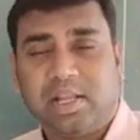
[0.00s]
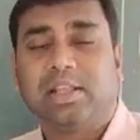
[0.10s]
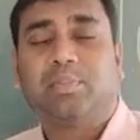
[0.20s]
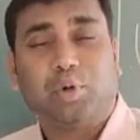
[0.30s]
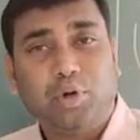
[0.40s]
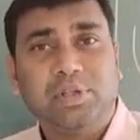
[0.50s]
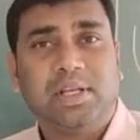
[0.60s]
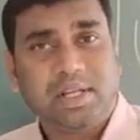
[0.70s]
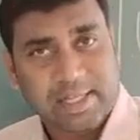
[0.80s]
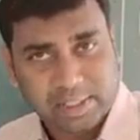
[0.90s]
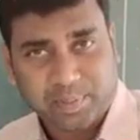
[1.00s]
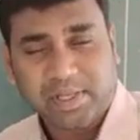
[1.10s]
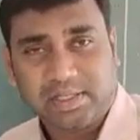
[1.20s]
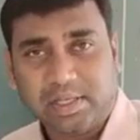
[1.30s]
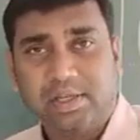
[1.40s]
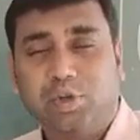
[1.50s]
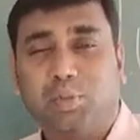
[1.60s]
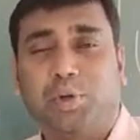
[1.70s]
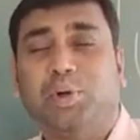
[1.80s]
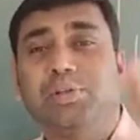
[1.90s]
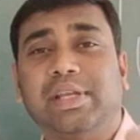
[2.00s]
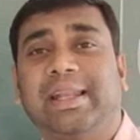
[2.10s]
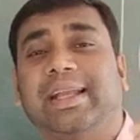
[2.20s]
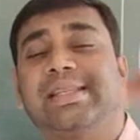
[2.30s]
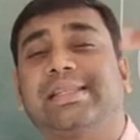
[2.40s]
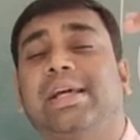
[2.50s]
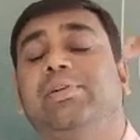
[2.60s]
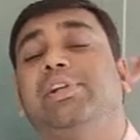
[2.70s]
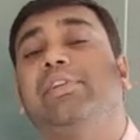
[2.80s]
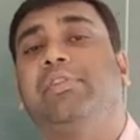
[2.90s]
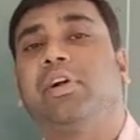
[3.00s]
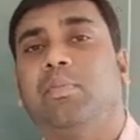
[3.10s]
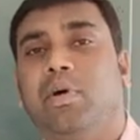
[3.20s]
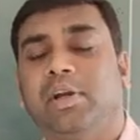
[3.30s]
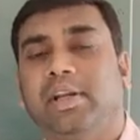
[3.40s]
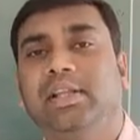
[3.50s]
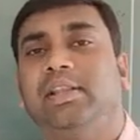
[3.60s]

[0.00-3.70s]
like the producer expensing to produce an extra unit of a commodity,